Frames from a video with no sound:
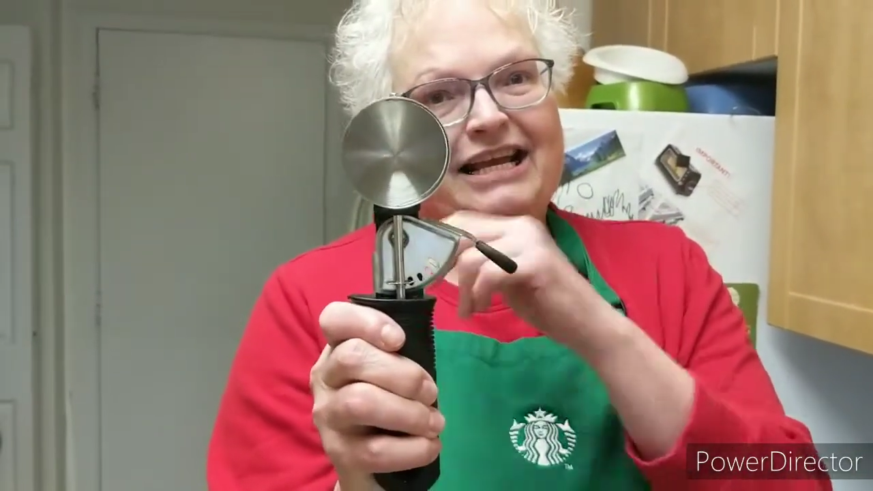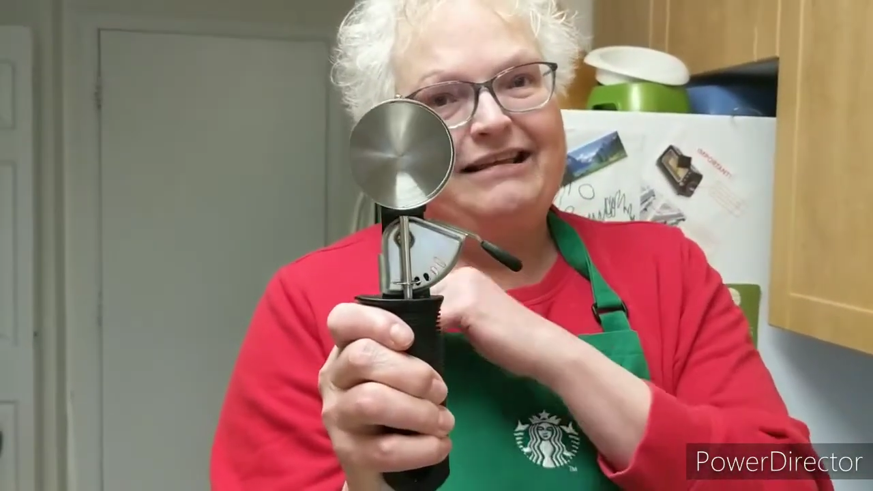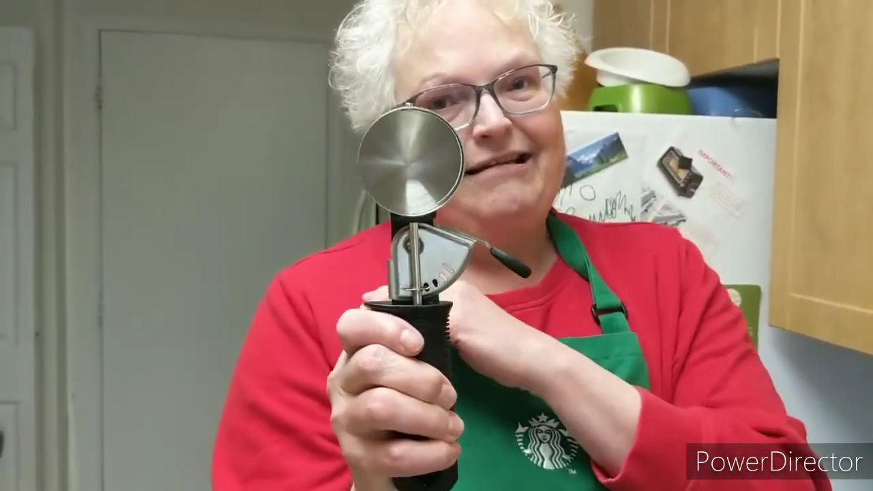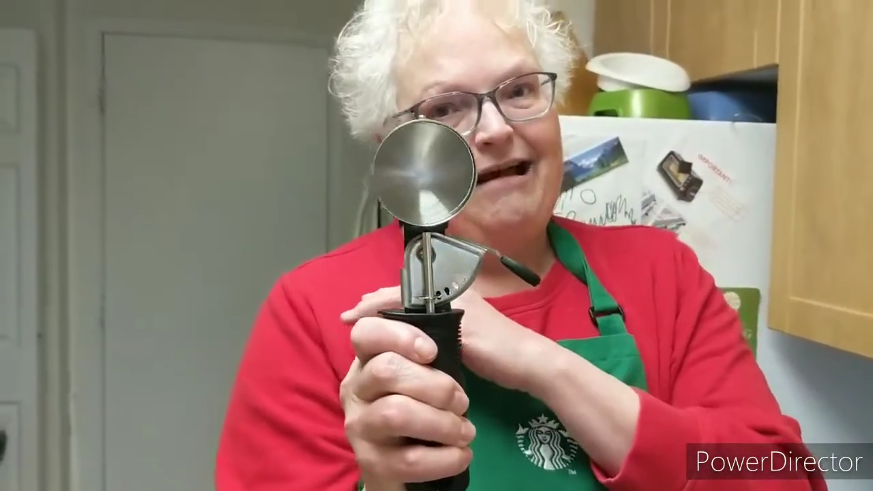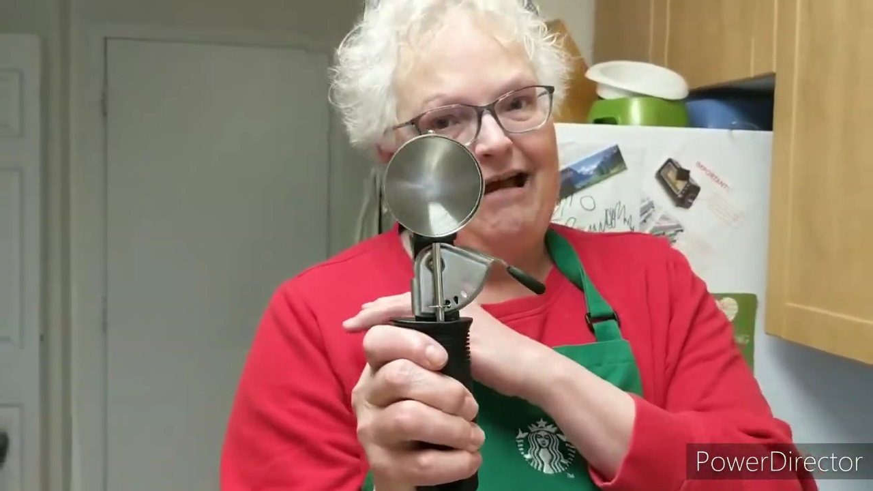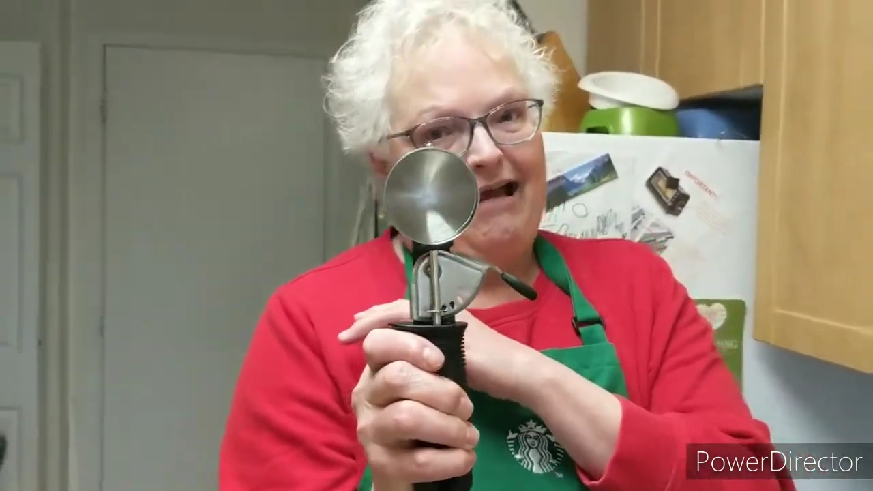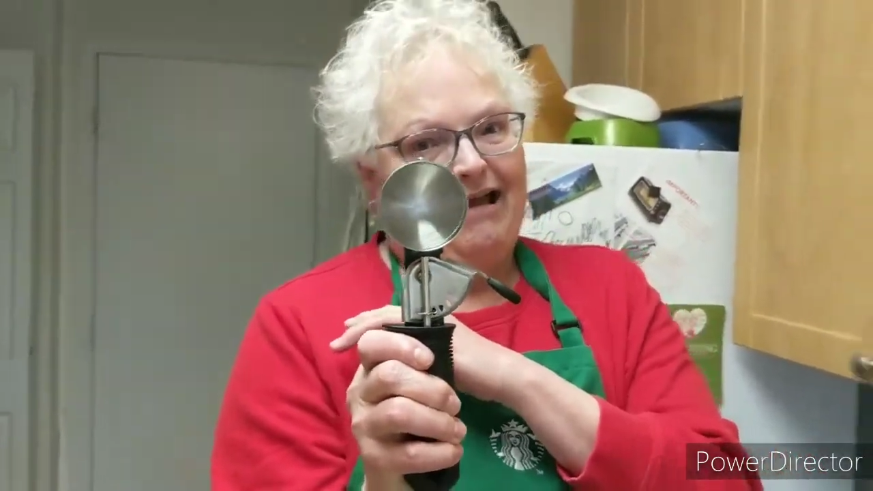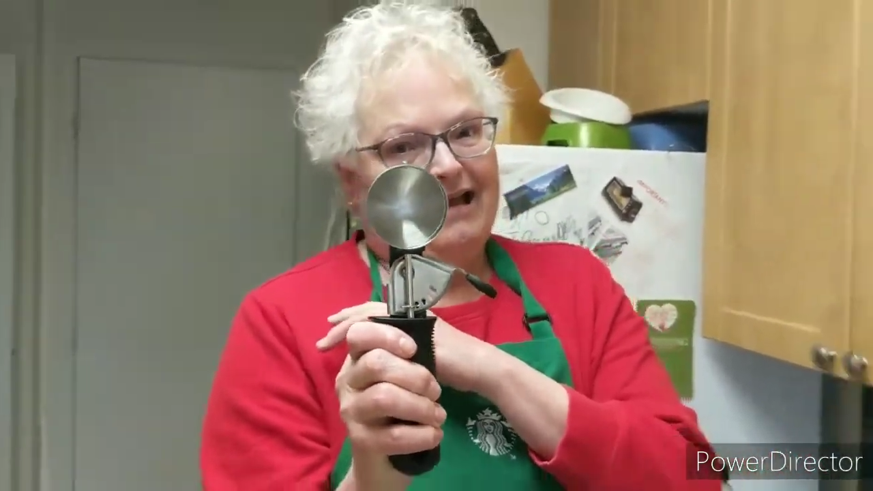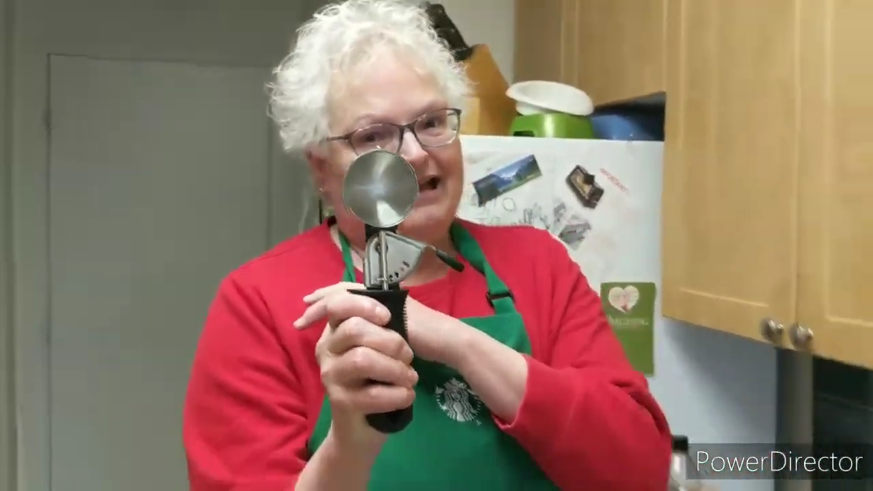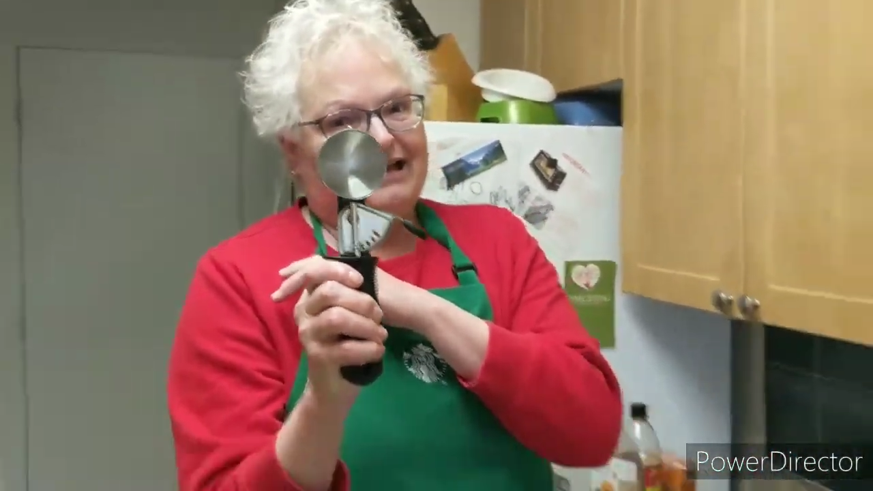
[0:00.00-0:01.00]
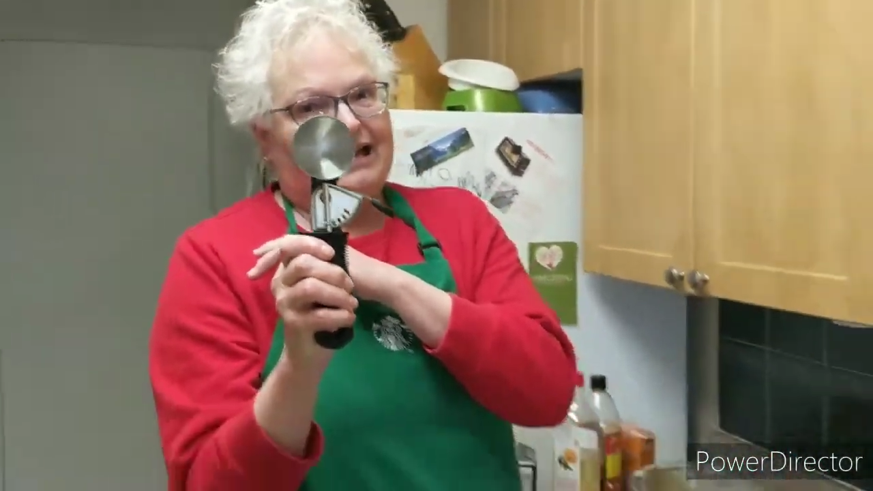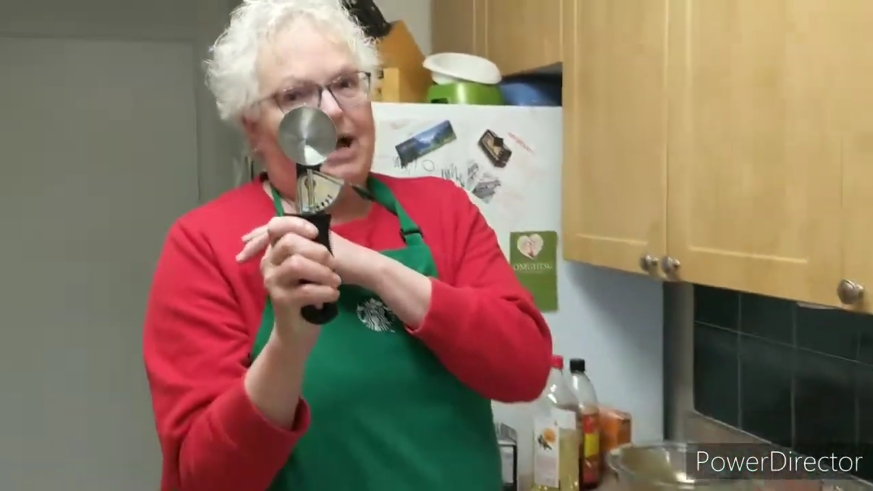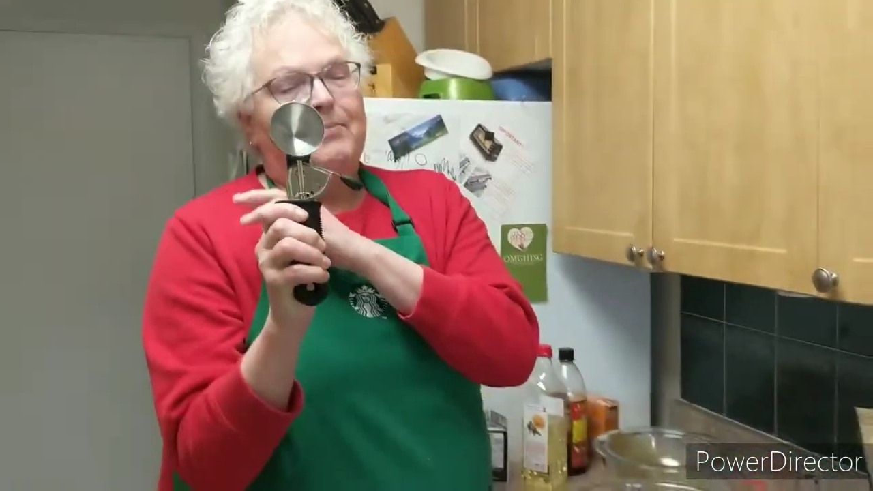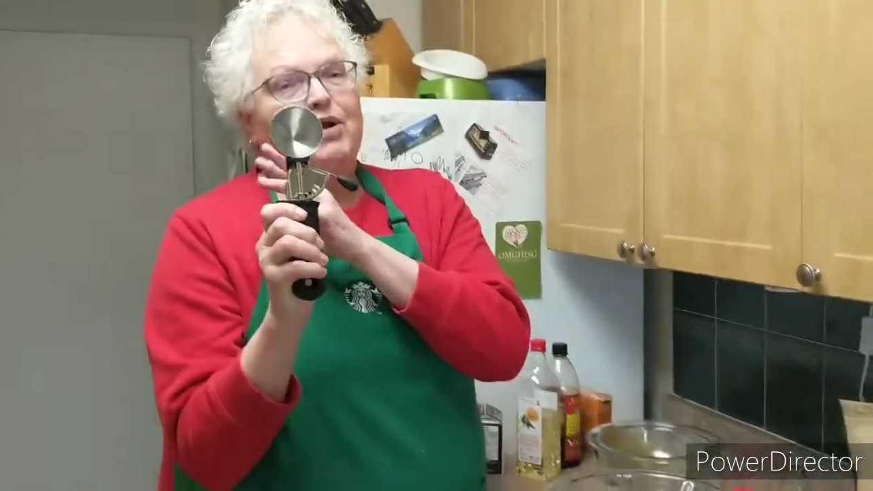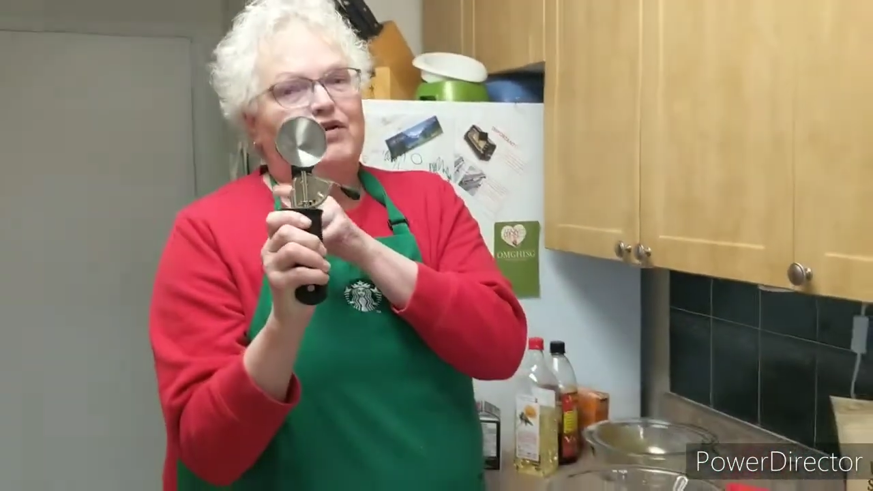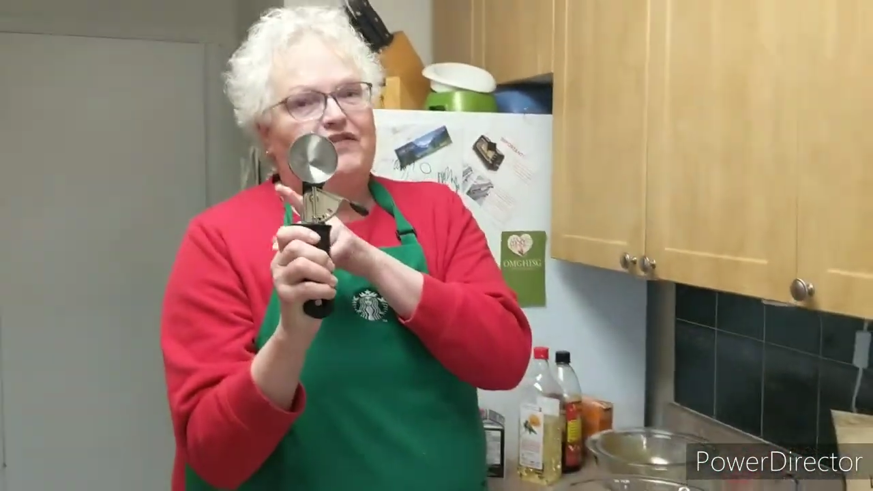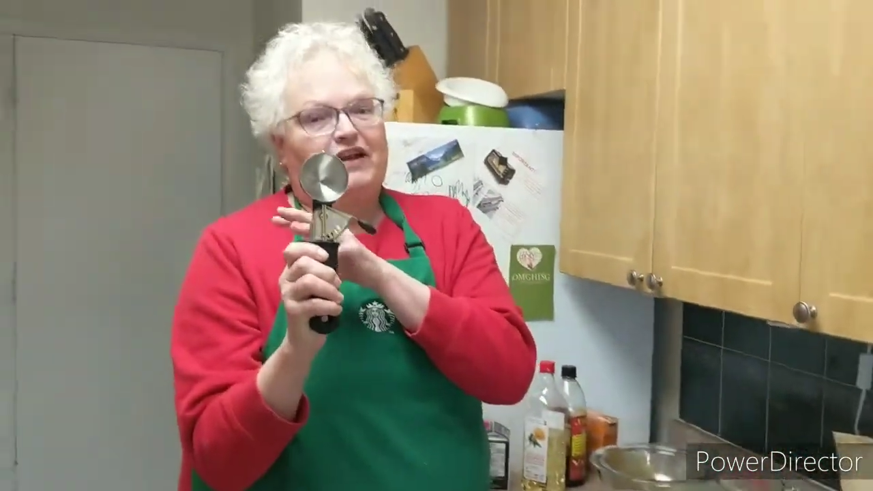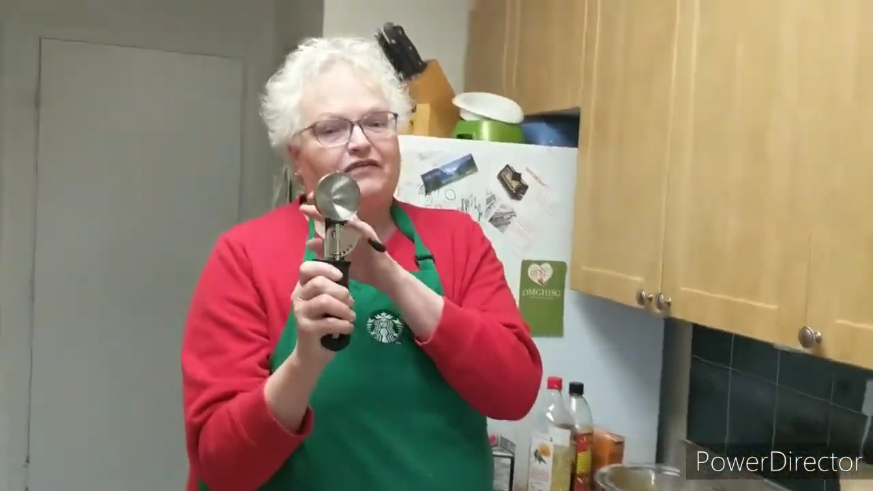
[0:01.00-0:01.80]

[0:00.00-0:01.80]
Yeah. Perfect